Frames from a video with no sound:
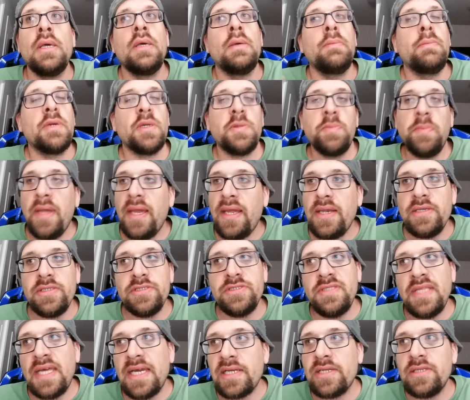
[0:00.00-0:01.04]
McMahon
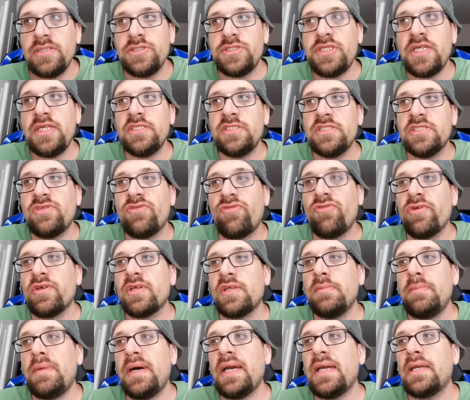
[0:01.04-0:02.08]
is not gonna change his
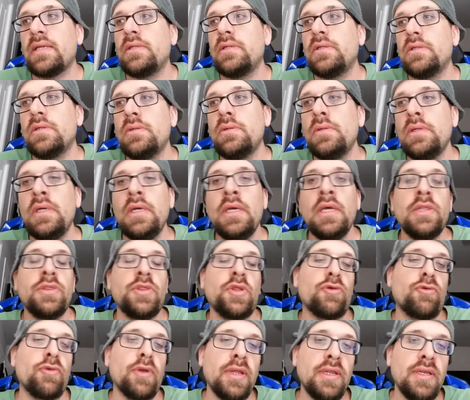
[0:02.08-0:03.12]
freaking mind. You know,
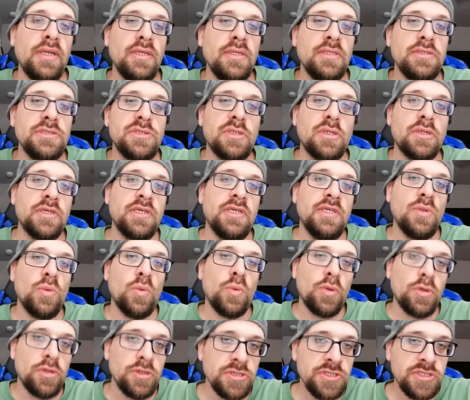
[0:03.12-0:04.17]
the ratings are getting
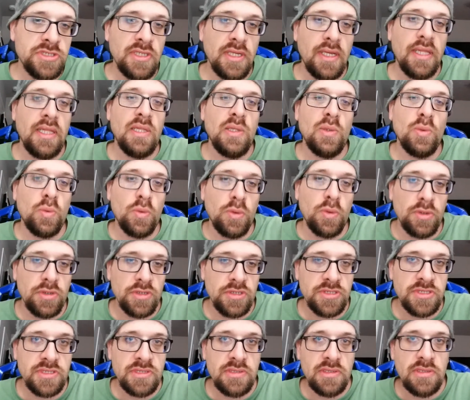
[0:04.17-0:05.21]
worse and
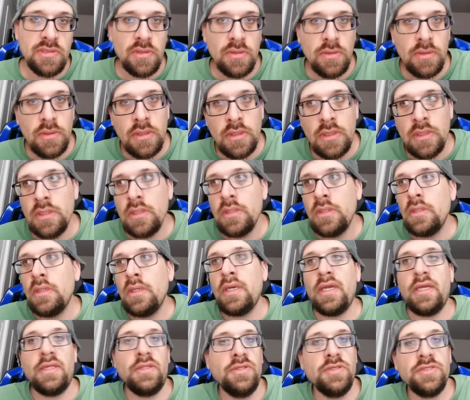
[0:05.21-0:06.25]
worse. You know,
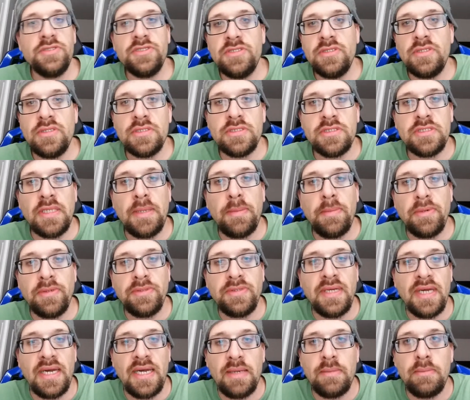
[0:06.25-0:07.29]
and this is the
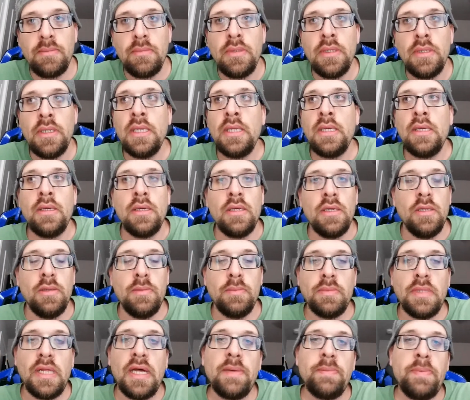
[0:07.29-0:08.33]
summertime, and
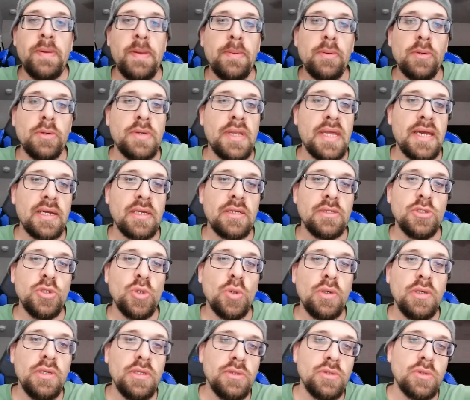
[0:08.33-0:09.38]
a lot of people are not going to
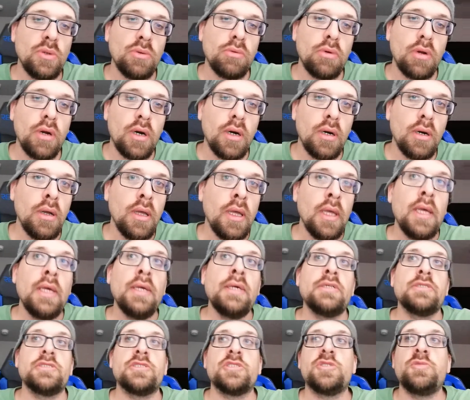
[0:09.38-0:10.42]
tune in to Raw,
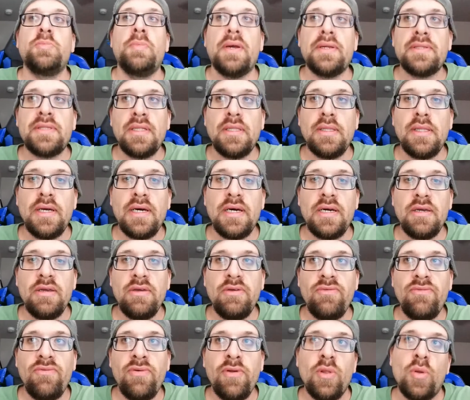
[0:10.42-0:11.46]
SmackDown
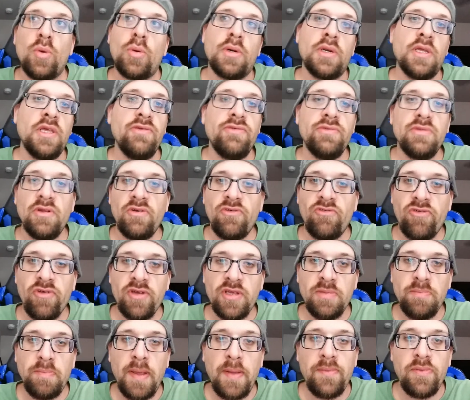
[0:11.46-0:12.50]
Live, or even the
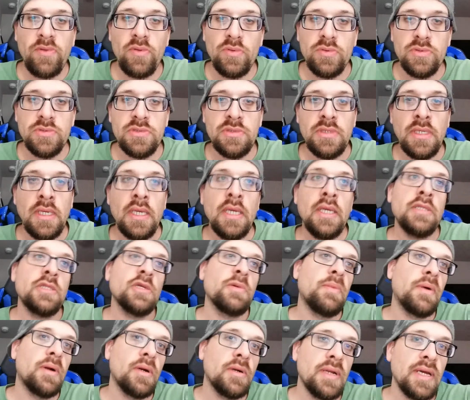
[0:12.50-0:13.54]
freaking pay views.
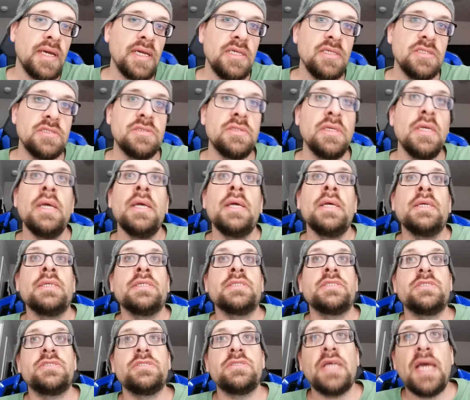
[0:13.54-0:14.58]
Tomorrow night is
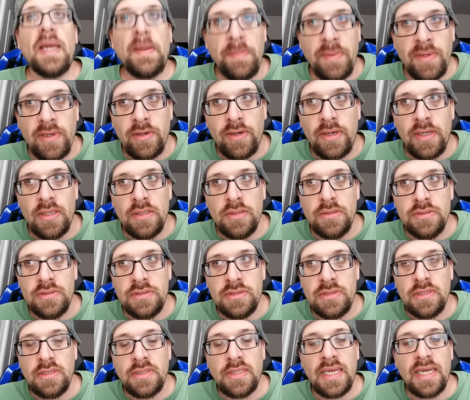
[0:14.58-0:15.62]
Stomping
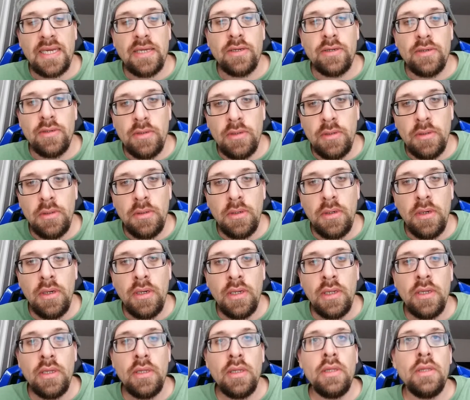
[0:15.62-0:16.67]
Grounds, and I heard
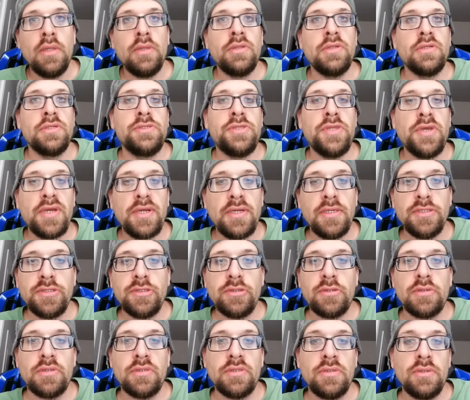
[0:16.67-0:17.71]
the tickets
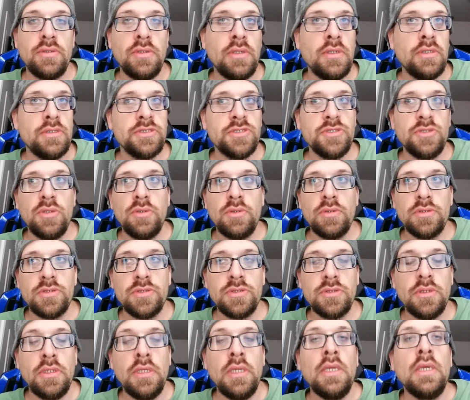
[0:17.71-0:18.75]
are still
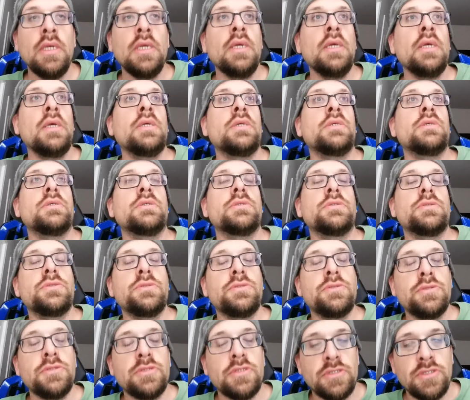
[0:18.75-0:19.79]

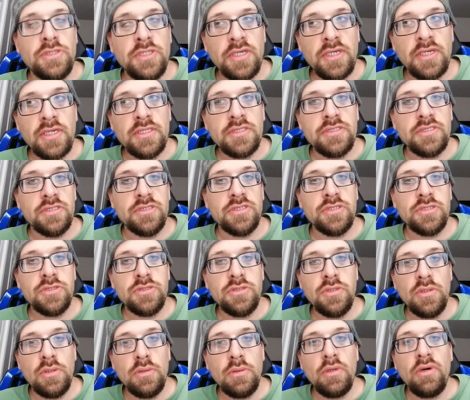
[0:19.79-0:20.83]
the tickets are
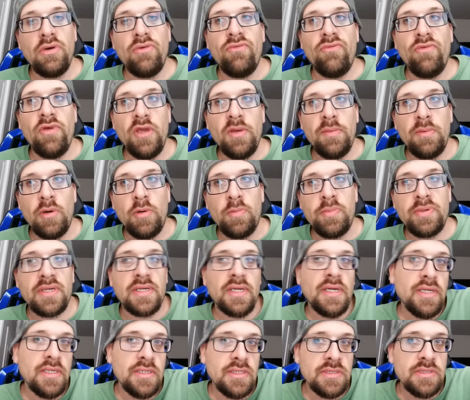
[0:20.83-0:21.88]
still available
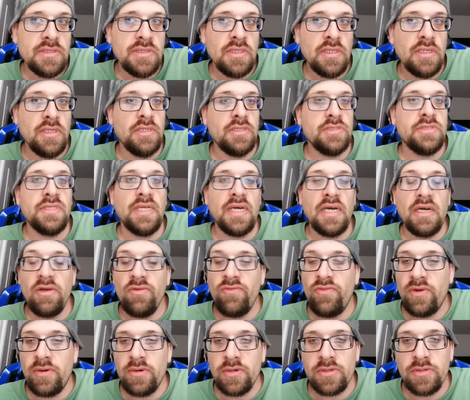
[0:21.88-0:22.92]
because it is not a
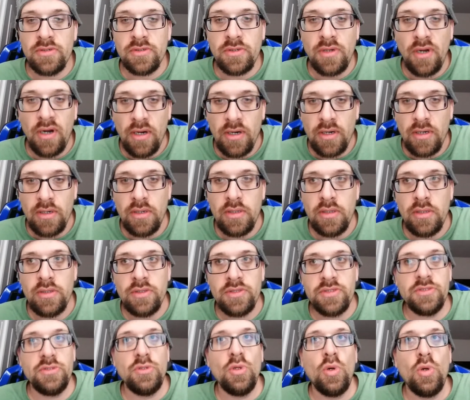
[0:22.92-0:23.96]
very good card.
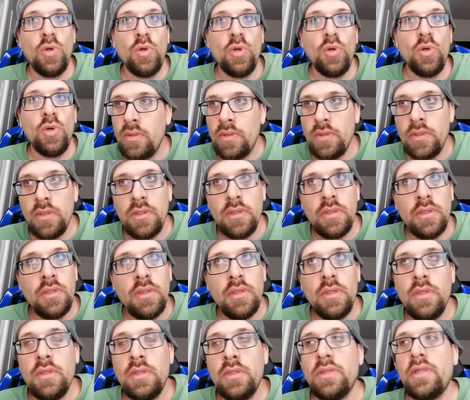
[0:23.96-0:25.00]
There's no
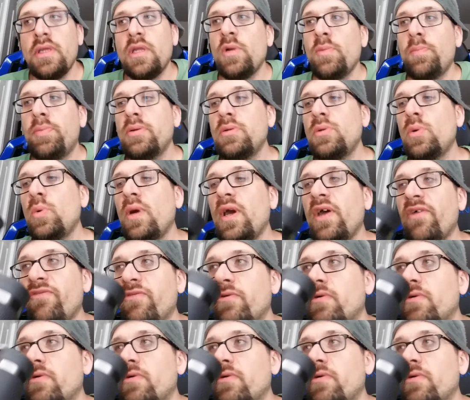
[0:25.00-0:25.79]
they don't put no effort